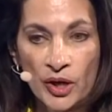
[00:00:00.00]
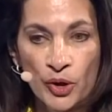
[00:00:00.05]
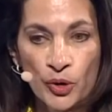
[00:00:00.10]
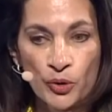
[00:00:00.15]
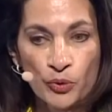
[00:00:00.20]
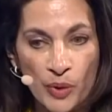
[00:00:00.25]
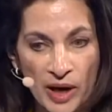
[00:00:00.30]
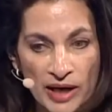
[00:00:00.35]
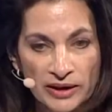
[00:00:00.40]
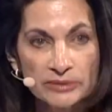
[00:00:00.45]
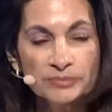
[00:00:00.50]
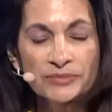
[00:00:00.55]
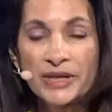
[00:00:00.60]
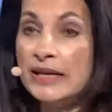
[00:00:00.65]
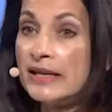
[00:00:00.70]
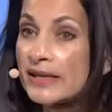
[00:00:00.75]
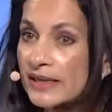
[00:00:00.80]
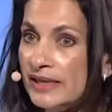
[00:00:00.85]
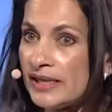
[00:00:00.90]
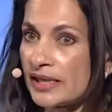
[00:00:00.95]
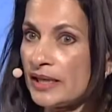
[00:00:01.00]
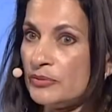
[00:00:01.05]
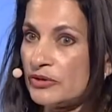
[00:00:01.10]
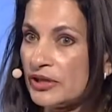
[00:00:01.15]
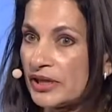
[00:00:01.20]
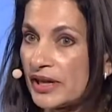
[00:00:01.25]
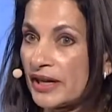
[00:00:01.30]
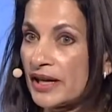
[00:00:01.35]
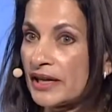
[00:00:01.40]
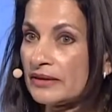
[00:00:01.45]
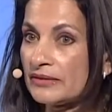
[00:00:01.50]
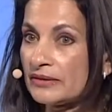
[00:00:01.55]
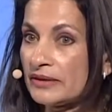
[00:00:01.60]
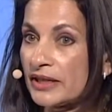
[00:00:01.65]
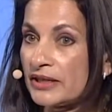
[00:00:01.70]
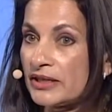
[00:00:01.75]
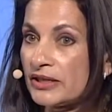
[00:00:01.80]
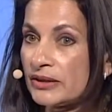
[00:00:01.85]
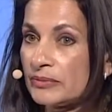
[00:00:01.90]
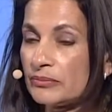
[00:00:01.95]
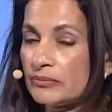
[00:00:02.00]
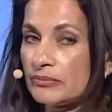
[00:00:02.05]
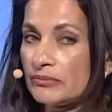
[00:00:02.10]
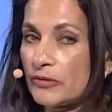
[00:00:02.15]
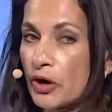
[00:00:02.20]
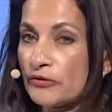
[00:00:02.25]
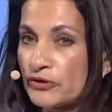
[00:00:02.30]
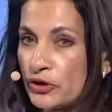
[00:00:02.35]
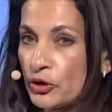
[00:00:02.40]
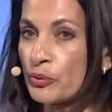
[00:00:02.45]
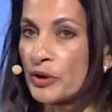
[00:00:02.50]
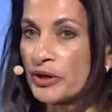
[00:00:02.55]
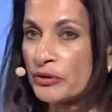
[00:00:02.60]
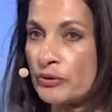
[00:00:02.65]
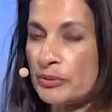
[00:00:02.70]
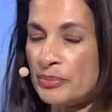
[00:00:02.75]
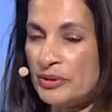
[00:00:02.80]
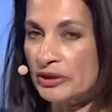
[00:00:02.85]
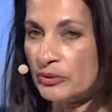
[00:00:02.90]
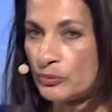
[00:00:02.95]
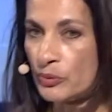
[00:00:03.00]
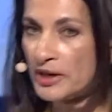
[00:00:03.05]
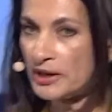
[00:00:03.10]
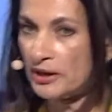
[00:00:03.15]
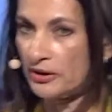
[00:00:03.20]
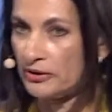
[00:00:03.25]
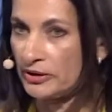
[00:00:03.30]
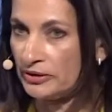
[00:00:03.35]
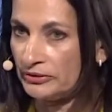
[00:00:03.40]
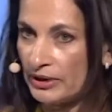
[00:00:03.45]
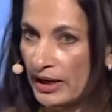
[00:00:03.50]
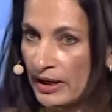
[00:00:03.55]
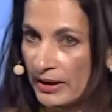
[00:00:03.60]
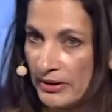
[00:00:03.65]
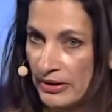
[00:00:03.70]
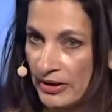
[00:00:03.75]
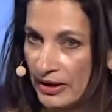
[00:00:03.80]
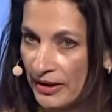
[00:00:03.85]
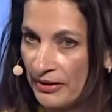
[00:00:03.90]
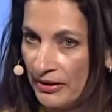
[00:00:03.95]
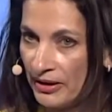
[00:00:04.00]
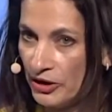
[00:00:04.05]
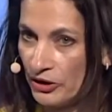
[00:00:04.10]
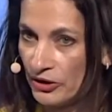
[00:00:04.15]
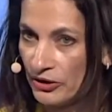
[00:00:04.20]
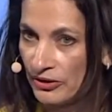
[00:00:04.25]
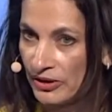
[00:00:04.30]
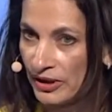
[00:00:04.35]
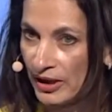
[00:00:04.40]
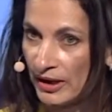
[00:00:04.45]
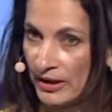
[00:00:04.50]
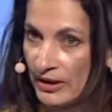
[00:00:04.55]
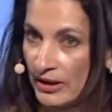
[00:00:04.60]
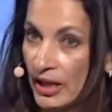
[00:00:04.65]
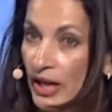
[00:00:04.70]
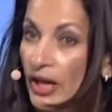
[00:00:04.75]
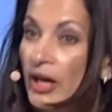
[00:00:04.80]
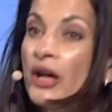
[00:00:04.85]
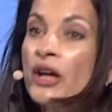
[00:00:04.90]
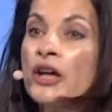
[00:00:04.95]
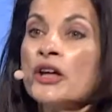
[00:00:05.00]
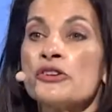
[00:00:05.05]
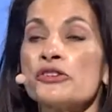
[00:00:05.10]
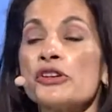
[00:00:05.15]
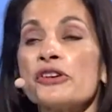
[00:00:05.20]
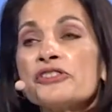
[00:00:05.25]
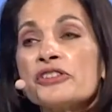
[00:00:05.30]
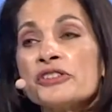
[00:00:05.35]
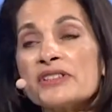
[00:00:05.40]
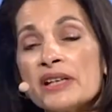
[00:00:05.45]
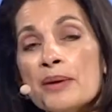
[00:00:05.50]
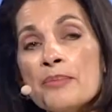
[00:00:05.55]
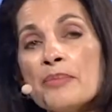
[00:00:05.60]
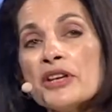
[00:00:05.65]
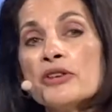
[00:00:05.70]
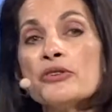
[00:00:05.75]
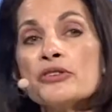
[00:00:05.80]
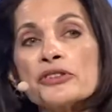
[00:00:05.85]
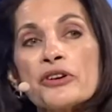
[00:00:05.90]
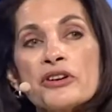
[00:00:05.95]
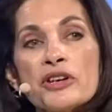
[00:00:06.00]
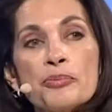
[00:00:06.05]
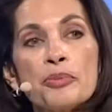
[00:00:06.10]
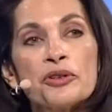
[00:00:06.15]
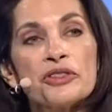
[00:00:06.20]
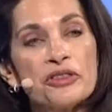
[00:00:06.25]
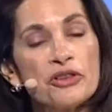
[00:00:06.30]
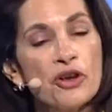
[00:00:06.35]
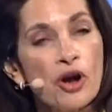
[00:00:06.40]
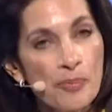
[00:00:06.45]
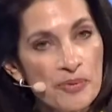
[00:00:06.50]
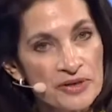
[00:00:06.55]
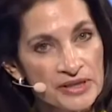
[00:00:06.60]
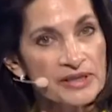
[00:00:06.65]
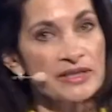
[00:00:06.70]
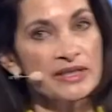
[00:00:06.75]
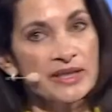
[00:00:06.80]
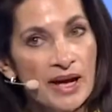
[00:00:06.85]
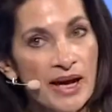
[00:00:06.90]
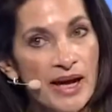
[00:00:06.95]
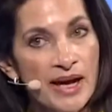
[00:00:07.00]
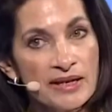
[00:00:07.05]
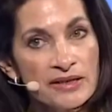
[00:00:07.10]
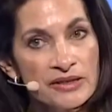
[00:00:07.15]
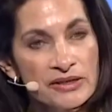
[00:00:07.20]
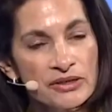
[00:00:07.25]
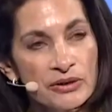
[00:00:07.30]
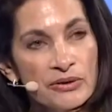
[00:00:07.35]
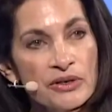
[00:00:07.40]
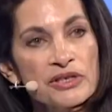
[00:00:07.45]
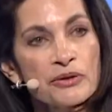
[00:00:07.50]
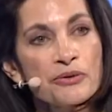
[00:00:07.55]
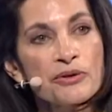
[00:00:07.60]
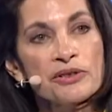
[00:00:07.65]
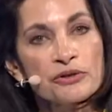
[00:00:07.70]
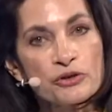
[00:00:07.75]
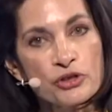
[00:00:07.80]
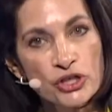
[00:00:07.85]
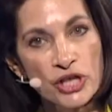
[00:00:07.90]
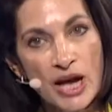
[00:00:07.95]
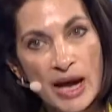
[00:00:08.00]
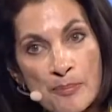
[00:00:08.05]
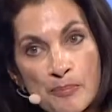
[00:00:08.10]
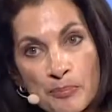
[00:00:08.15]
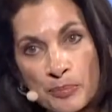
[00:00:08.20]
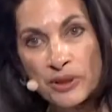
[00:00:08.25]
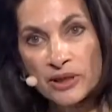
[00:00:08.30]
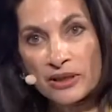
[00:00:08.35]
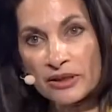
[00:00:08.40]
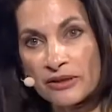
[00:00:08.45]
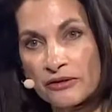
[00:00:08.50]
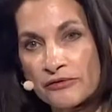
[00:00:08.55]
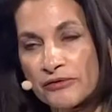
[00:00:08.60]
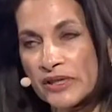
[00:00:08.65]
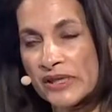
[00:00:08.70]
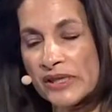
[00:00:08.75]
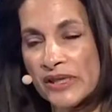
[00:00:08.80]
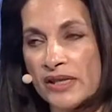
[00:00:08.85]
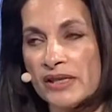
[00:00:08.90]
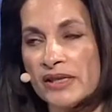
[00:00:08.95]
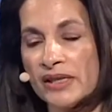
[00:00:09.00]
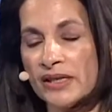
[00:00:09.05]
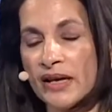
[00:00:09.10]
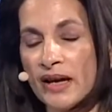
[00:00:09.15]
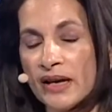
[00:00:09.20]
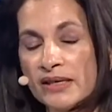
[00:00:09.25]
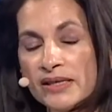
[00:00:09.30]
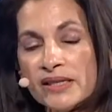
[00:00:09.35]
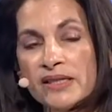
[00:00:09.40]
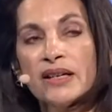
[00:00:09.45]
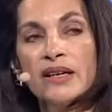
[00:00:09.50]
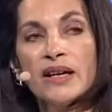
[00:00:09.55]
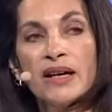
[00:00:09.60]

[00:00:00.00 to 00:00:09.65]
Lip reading: Well, he seemed to think that offshore wind would be the winner of that, I think you said. So to somebody who's going to put the opposite case, who is a real champion for CCS,